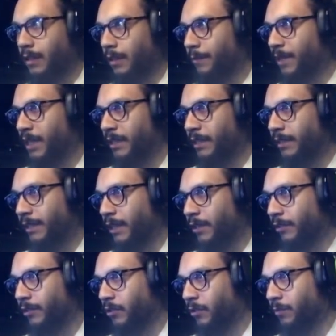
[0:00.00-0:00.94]
Let me get this
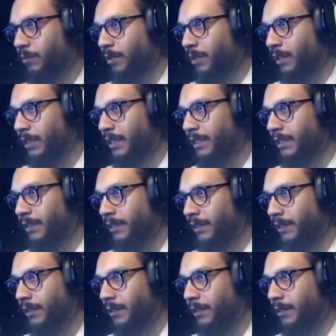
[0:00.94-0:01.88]
Hellstorm,
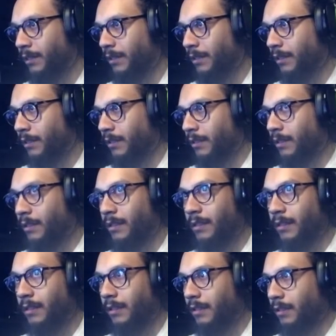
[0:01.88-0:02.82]
please.
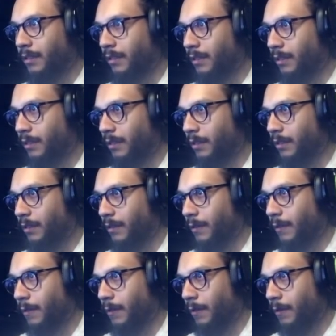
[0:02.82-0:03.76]
Be
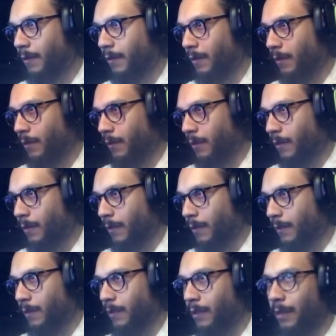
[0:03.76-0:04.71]
advised, hostile
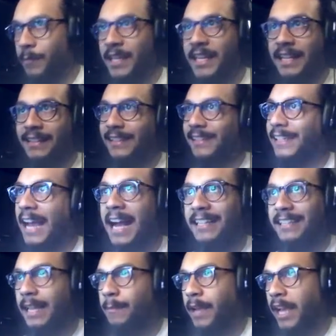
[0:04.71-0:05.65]
deploy beacon. Let me get this
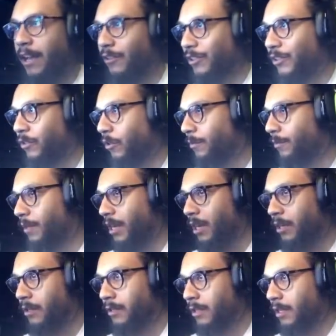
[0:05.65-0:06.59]
goddamn Hellstorm,
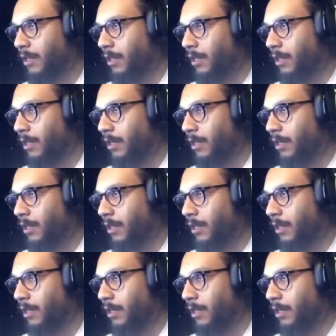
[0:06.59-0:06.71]
bro.